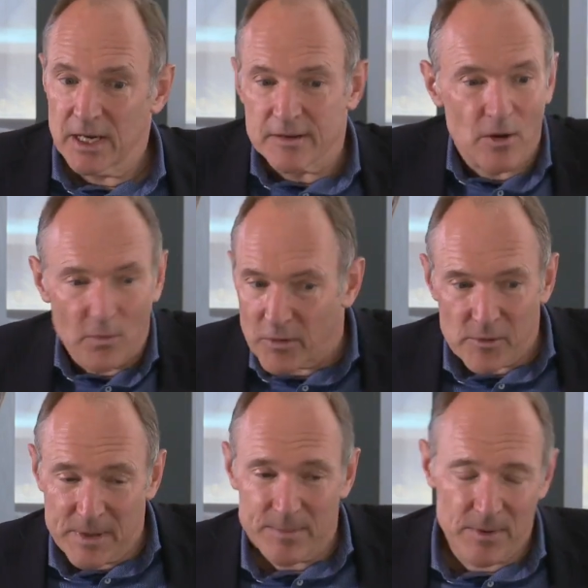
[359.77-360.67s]
So there are
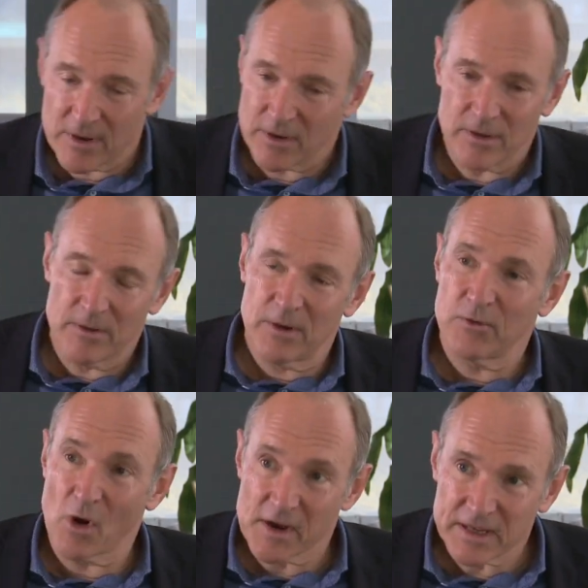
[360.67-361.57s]
people. If
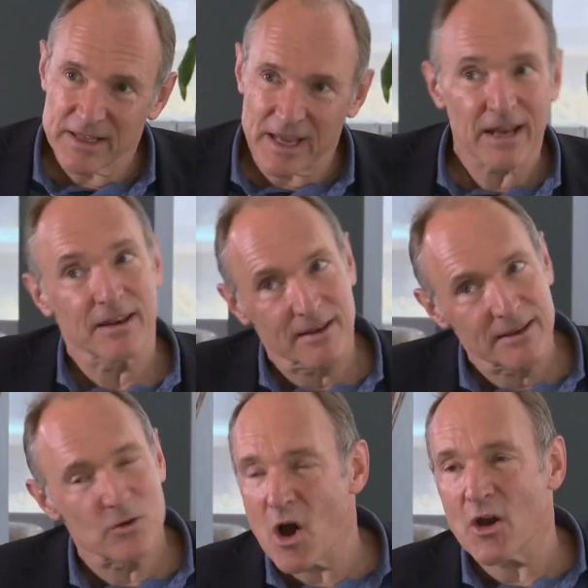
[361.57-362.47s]
you're asking that,
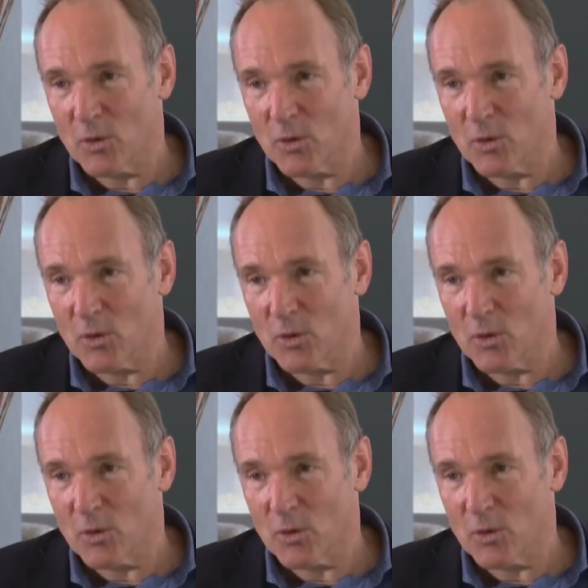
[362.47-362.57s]
you can't